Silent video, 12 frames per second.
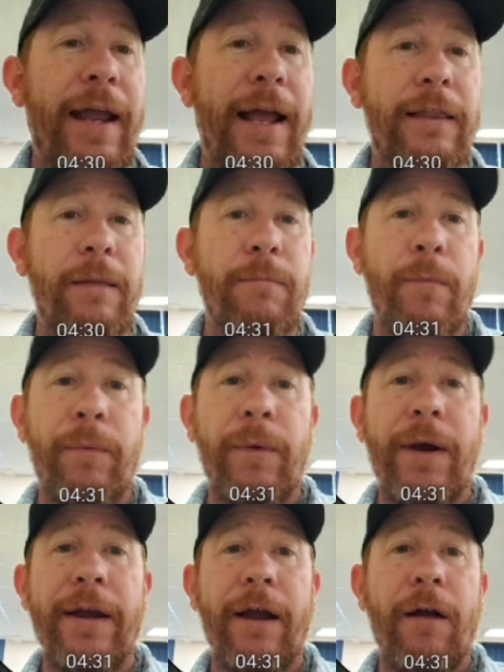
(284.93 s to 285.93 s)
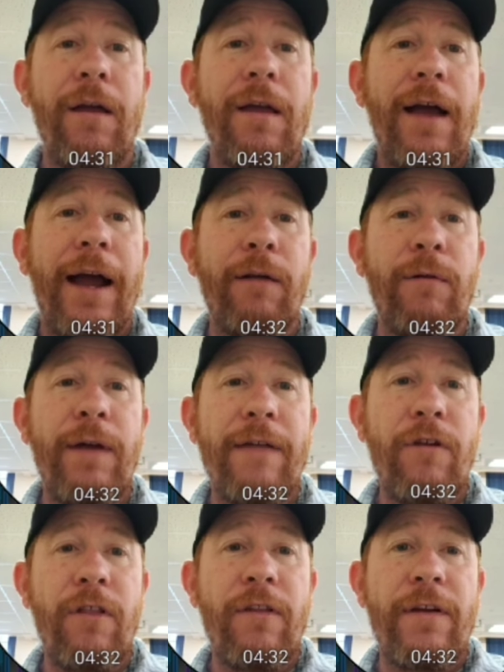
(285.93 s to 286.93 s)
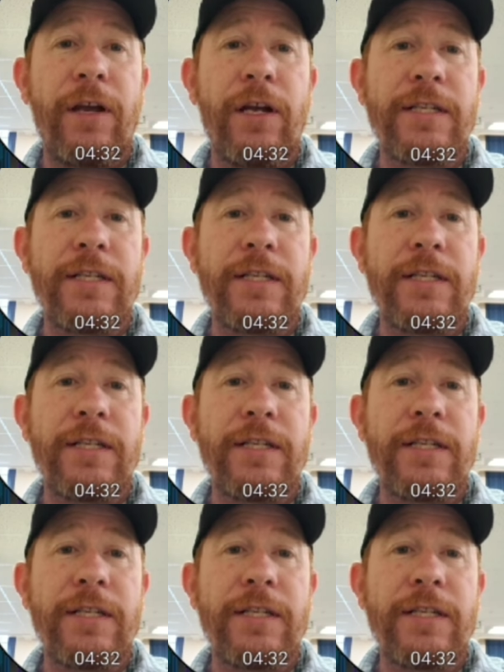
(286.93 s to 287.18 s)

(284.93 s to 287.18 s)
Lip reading: at the moment right now? I don't have all the good